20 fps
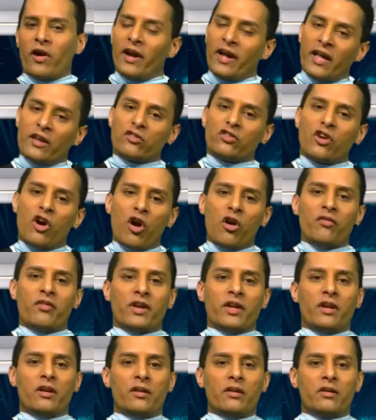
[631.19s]
against
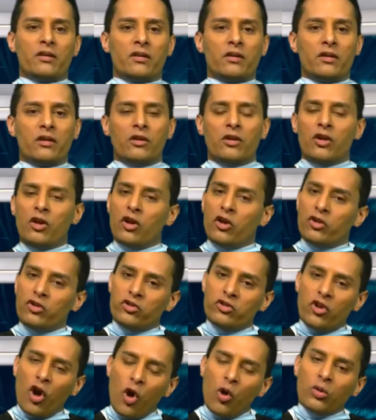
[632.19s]
COVID.
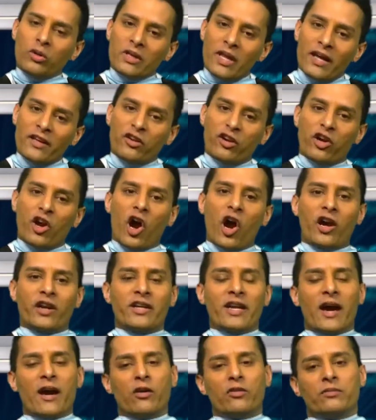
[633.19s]
Don't let your guard
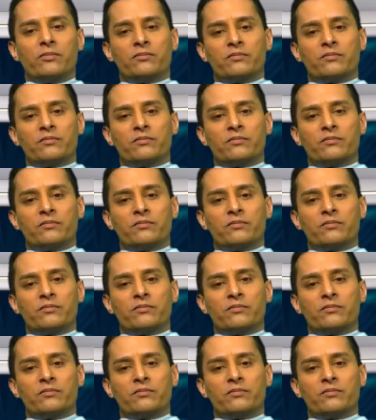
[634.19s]
down.